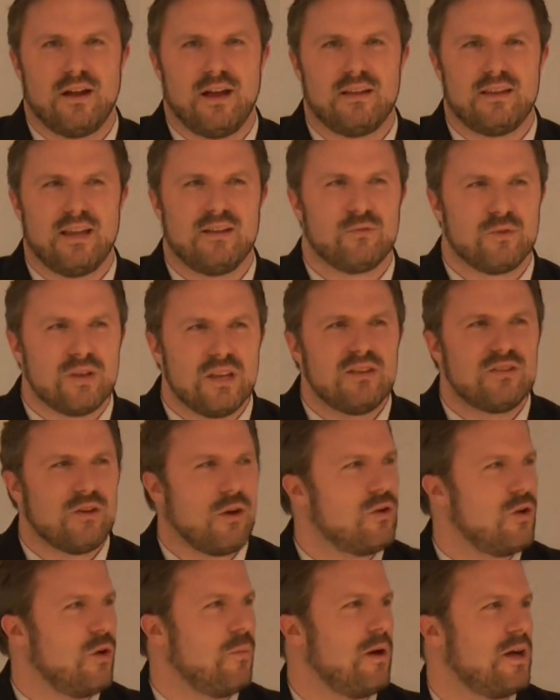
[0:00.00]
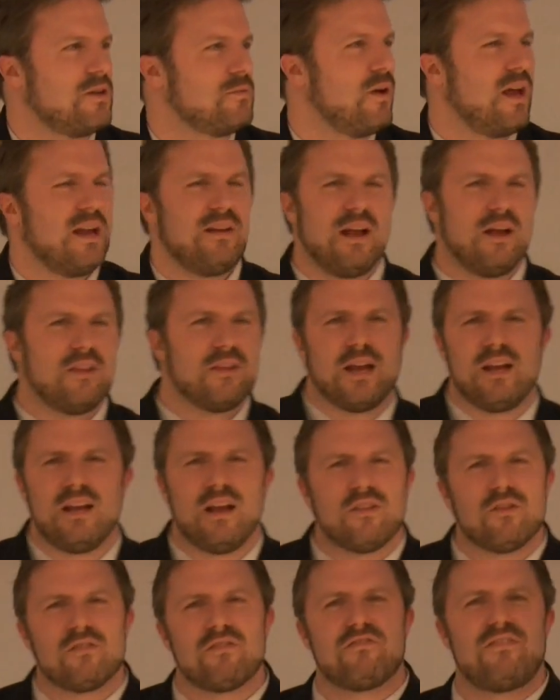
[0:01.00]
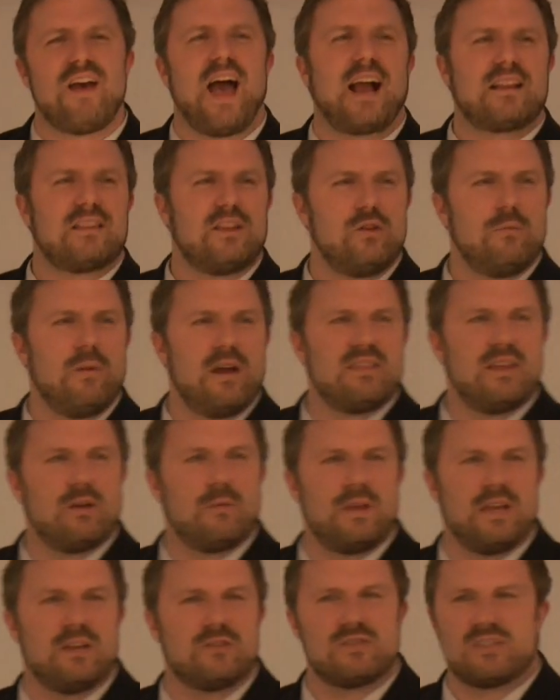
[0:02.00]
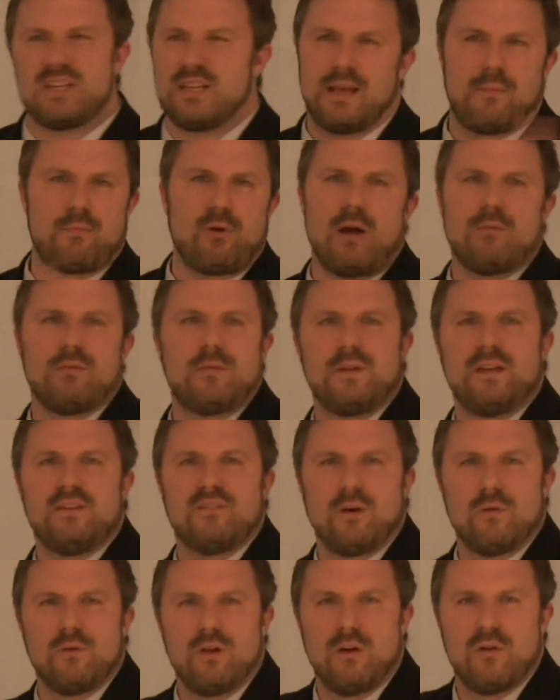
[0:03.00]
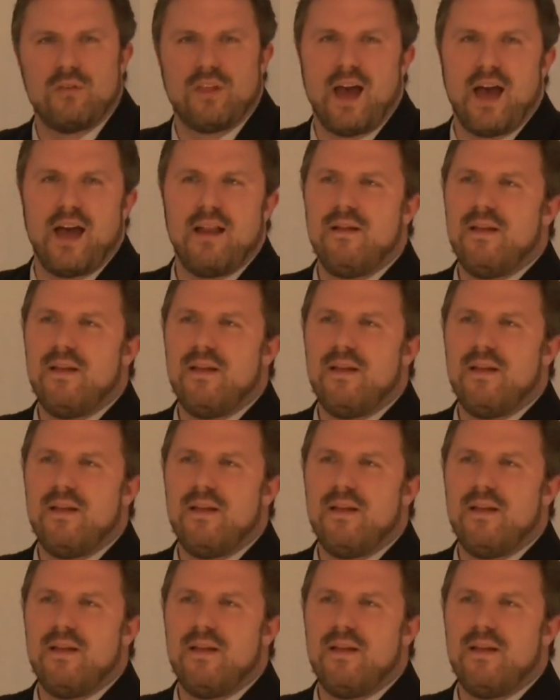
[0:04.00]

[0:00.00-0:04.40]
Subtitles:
They really don't know much. Any other fact that you might think would be interesting, they probably don't know that.